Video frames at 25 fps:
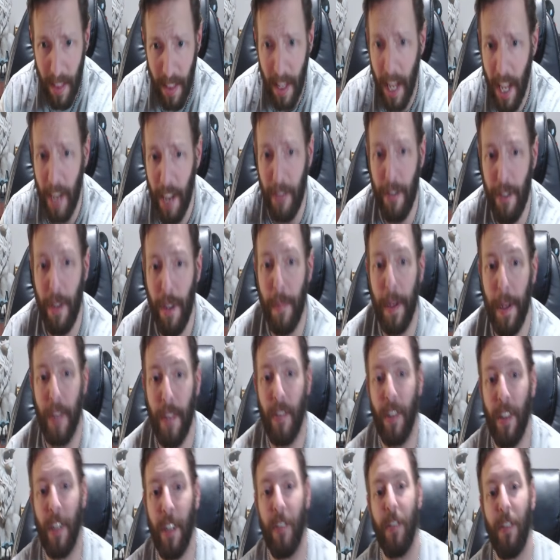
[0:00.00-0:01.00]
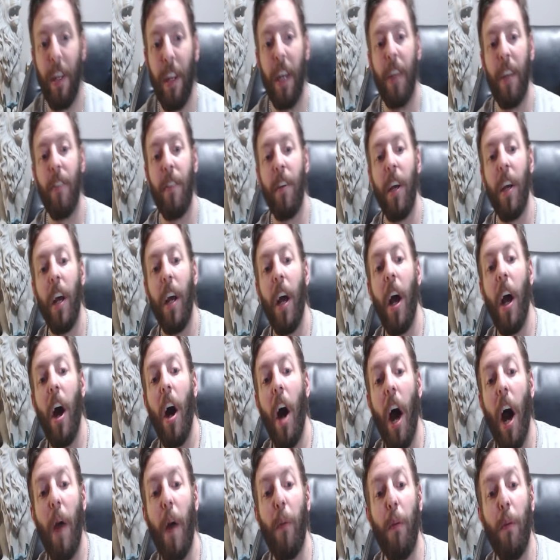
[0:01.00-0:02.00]
And she basically says,
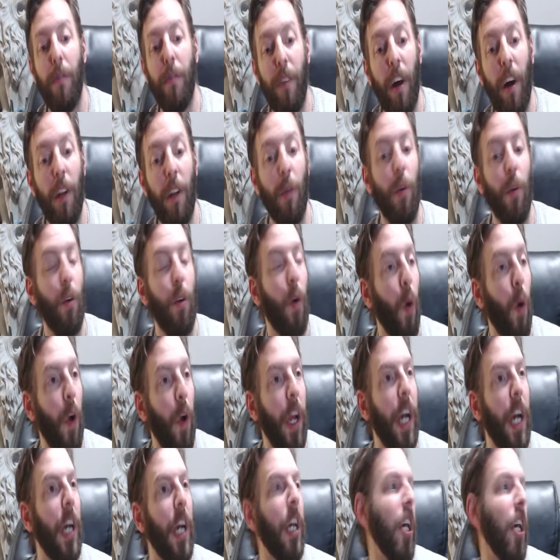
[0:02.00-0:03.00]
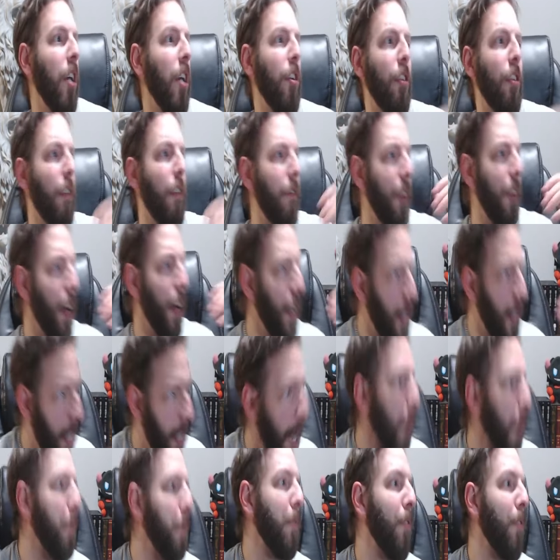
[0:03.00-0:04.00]
I will follow Okoye to the very
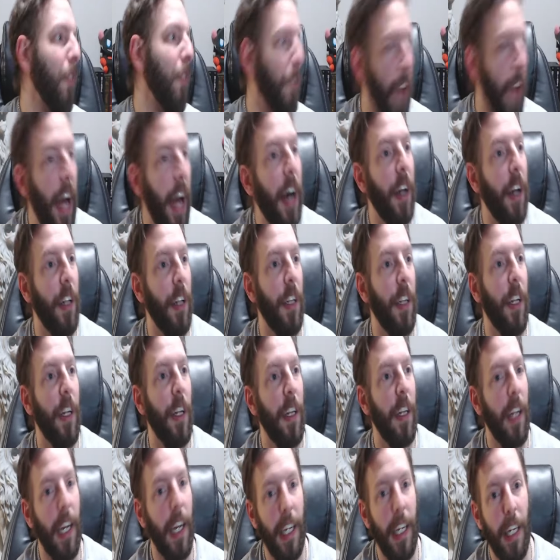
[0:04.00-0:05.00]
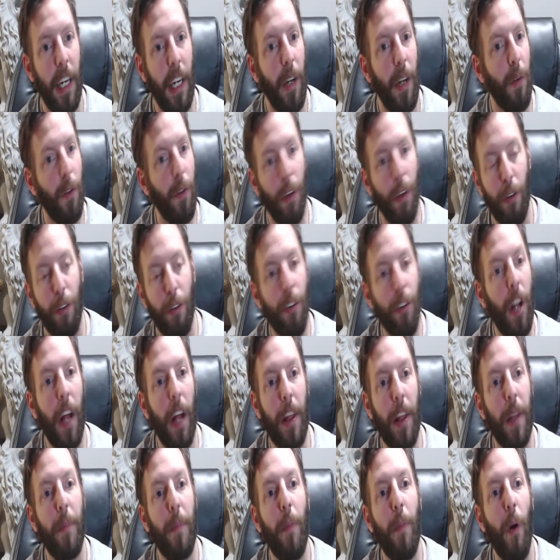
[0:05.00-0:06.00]
depths of hell. Like, there's
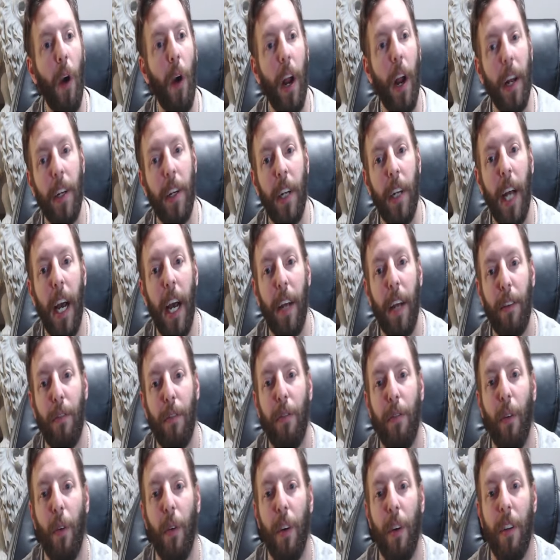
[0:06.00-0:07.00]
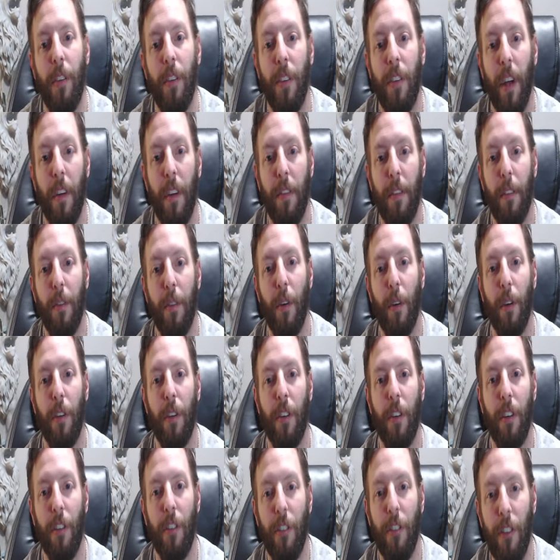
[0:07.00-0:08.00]
nothing more I could ask for and stuff. Of course,
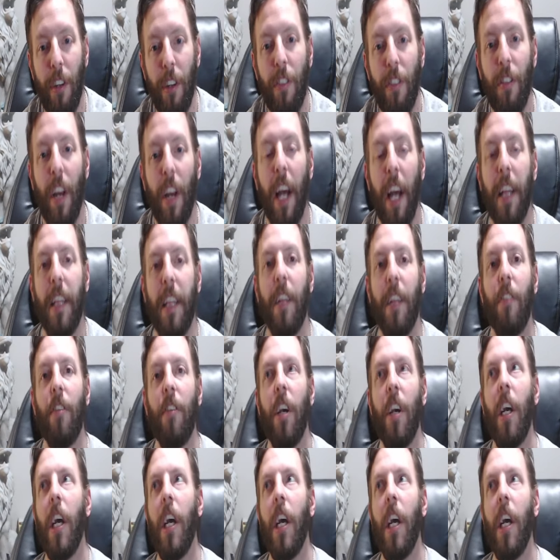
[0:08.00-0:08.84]
because she's got this...